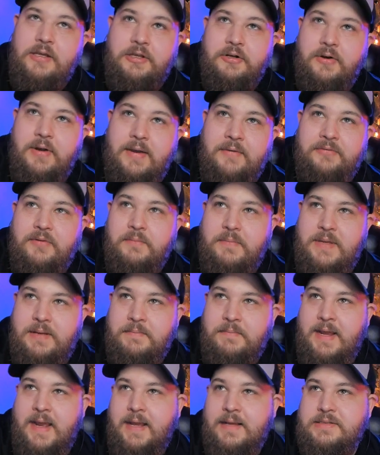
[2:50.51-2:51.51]
You don't have to
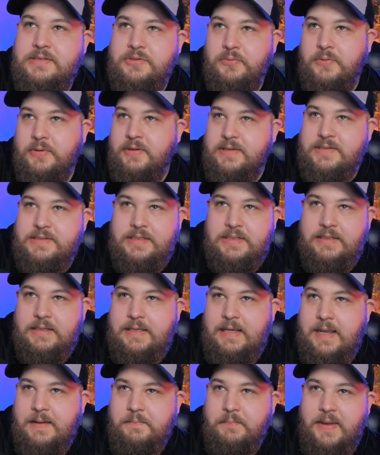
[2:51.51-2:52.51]
min-max to really see the
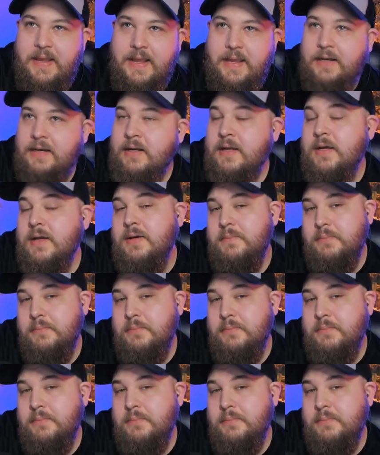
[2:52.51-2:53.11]
campaign,